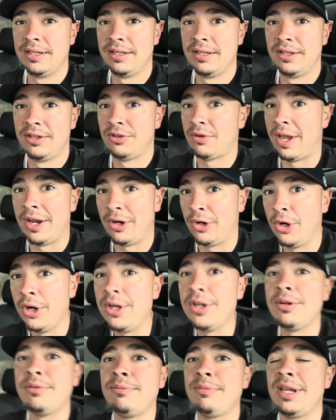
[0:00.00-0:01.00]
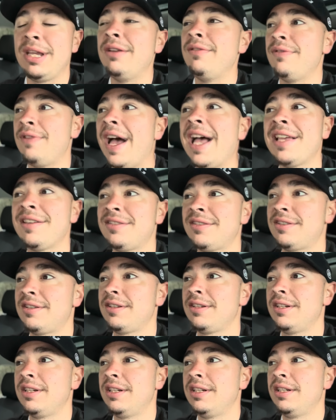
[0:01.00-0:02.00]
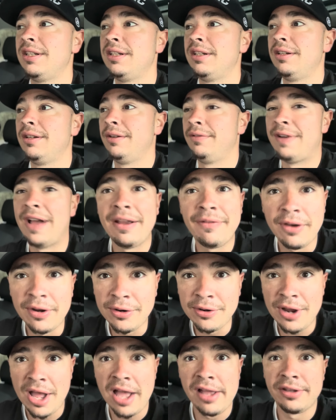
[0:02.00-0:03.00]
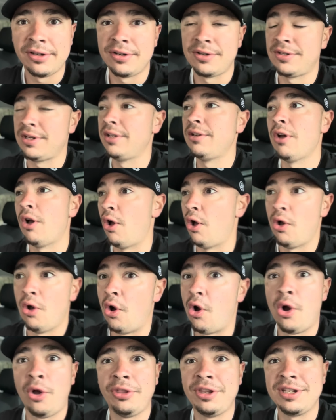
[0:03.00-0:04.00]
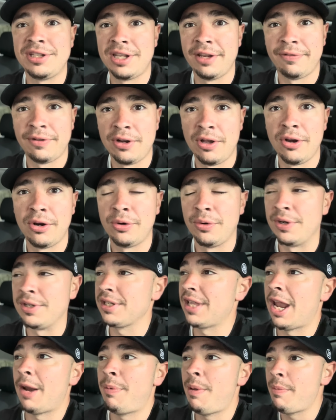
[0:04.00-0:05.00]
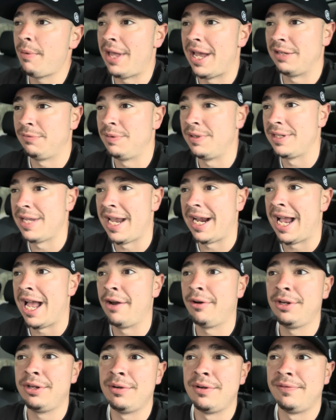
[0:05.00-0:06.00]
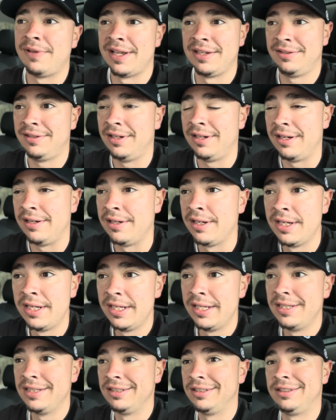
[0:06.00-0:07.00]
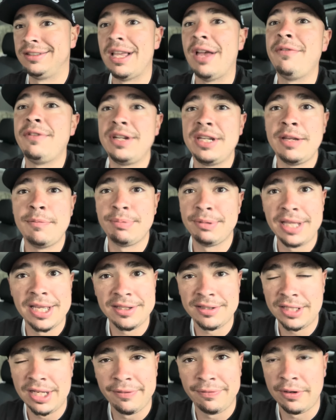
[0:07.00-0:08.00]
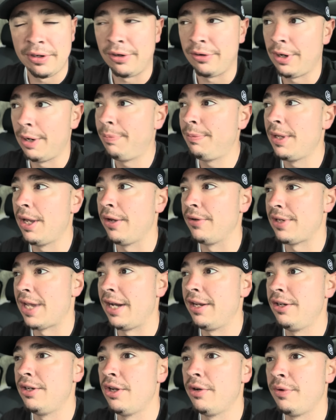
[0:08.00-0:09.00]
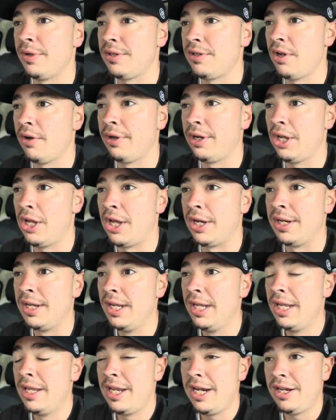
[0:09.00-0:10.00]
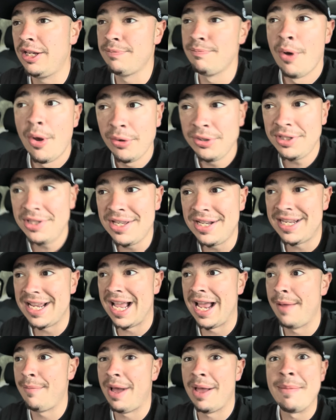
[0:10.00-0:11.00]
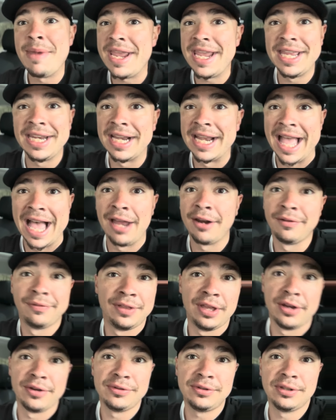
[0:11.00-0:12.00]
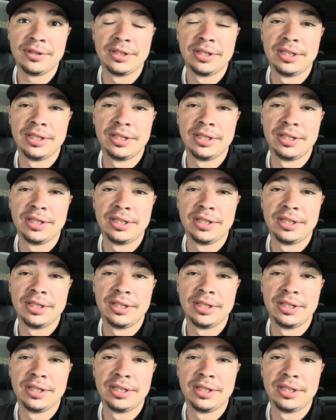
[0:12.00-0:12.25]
So I couldn't invest $500 into all these different altcoins. A lot of people ask me, Zach, how are you invested in 70 plus different cryptos? How do you know what's going on? Because most of the time I'm in and out of those.